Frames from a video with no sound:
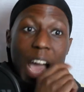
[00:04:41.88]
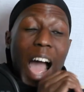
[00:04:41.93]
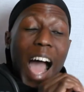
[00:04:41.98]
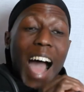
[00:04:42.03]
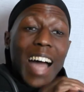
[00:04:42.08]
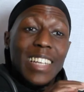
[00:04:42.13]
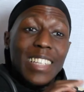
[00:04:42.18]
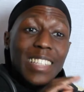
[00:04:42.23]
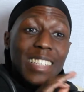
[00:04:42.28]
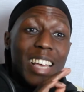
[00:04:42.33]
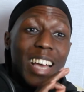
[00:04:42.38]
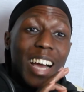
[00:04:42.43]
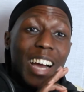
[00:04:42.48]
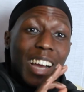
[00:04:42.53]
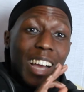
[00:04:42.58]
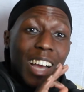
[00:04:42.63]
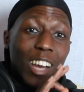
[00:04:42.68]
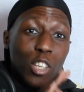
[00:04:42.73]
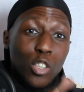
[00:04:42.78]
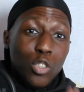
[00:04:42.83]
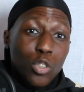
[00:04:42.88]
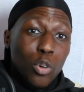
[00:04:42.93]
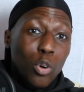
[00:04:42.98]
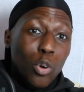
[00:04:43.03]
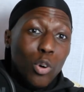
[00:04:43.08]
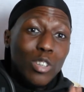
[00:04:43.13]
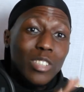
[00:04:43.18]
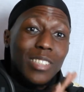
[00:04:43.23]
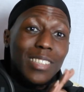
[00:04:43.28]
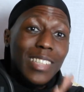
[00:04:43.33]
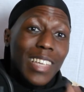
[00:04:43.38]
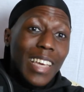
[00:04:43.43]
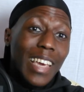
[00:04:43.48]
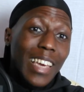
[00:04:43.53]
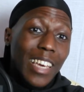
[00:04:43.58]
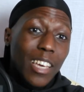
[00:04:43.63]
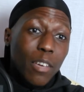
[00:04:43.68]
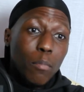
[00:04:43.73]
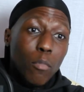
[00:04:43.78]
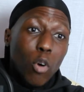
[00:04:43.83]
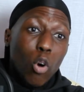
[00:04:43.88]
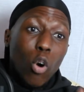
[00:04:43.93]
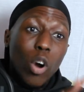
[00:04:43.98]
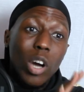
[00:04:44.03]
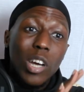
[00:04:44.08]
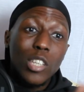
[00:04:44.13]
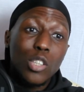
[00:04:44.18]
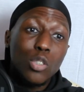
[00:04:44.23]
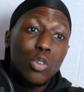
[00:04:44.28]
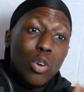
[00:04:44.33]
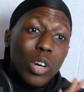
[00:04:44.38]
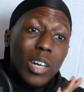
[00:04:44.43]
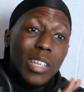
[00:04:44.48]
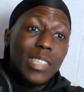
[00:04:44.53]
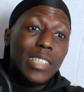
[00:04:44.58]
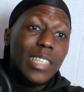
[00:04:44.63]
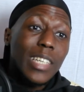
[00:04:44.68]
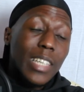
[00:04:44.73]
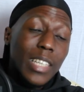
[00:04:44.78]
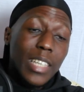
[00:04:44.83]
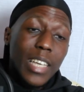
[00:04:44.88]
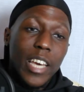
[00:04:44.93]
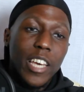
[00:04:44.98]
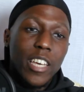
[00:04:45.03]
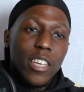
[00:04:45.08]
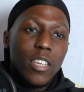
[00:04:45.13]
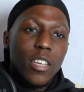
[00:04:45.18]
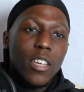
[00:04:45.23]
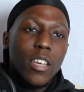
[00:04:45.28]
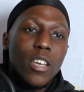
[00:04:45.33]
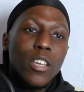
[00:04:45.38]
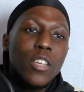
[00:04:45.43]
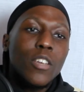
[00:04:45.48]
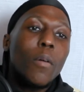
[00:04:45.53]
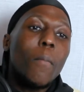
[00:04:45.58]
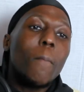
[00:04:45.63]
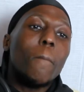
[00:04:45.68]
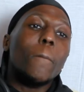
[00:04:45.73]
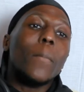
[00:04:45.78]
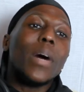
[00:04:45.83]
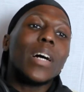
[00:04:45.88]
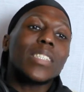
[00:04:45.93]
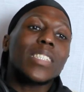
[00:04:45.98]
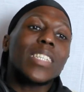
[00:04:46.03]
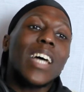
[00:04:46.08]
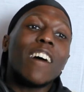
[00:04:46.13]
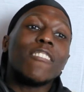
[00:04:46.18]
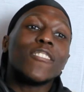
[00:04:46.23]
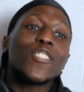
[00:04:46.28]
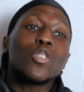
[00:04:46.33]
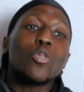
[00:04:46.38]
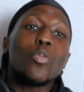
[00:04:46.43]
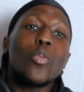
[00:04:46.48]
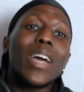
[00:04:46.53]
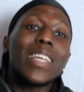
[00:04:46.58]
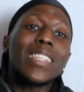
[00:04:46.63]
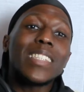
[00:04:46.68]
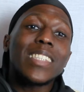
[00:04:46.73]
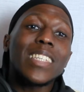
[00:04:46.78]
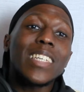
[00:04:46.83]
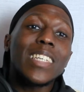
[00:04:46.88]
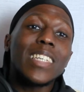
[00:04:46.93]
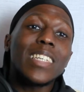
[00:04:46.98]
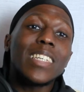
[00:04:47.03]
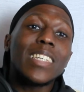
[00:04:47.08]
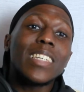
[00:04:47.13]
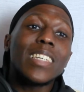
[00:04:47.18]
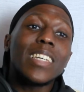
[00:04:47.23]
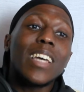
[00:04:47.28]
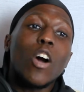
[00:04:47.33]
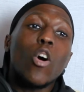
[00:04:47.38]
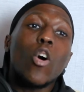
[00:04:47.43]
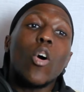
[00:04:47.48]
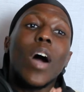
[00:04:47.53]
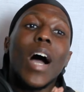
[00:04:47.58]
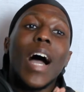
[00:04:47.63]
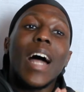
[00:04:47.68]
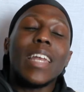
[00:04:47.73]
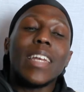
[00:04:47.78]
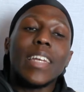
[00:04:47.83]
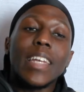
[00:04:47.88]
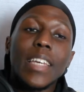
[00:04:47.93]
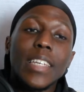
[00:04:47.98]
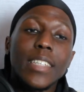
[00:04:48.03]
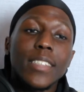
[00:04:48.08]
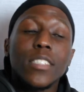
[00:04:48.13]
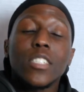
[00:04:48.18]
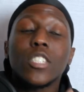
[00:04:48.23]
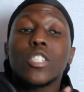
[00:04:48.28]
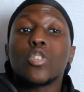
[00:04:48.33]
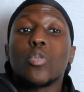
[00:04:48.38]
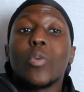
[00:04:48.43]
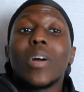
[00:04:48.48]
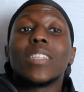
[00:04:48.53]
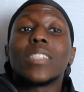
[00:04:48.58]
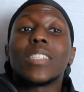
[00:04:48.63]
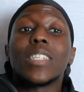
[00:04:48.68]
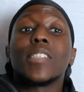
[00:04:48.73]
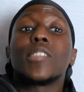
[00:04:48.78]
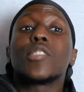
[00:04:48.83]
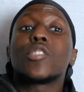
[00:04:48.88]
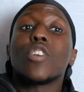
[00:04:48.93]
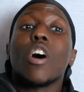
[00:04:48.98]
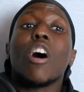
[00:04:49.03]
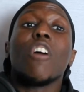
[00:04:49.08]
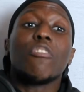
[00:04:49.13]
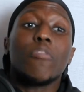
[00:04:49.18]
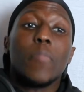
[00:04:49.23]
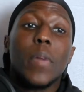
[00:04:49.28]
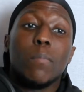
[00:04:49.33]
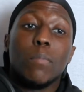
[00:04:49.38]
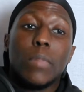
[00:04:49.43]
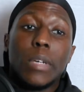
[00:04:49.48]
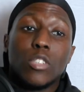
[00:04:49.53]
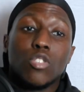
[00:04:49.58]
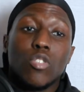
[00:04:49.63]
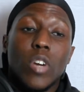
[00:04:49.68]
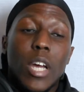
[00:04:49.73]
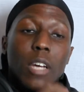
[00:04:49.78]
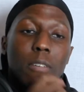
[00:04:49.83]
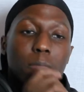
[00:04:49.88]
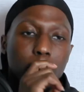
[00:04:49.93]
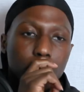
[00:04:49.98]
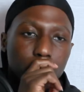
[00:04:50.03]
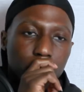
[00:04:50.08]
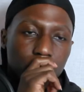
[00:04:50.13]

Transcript: And a couture team or couture atelier must have twenty or at least twenty staff members, right?